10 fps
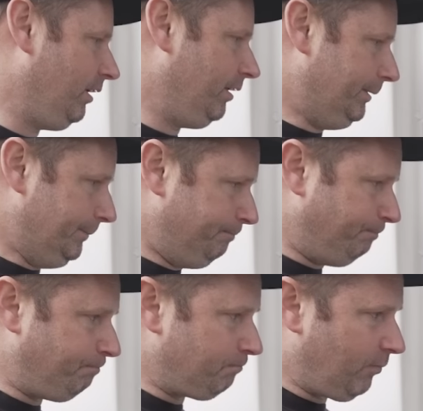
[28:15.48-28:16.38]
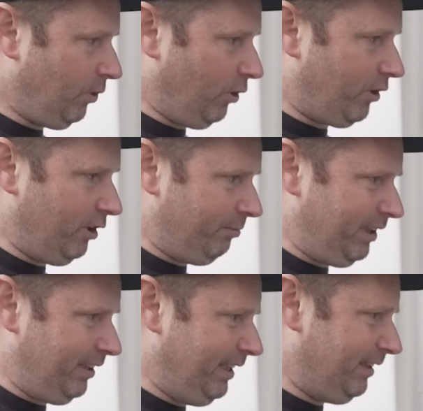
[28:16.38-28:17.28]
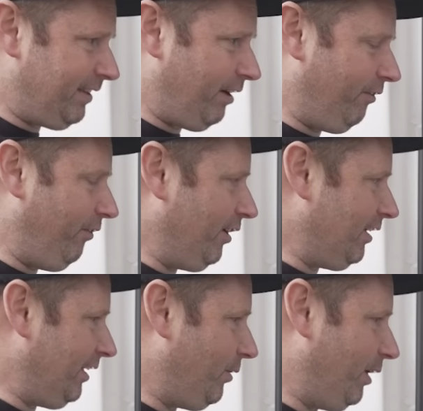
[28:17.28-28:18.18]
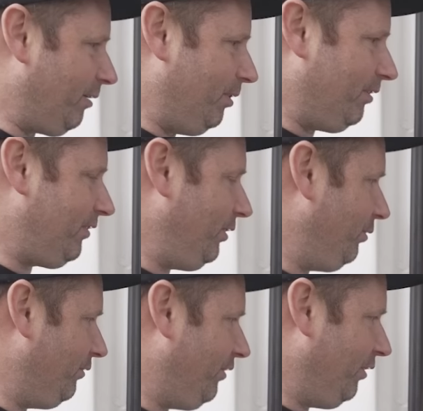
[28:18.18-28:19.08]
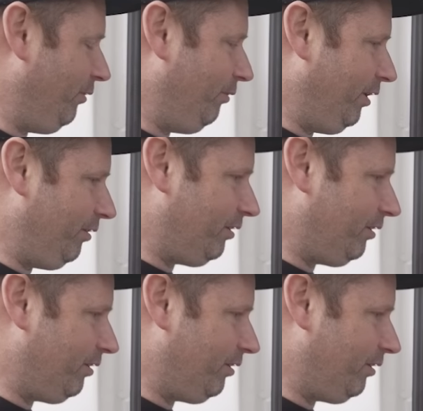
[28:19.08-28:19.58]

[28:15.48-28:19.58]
So not going to be terrifyingly quick, but still good fun on the road.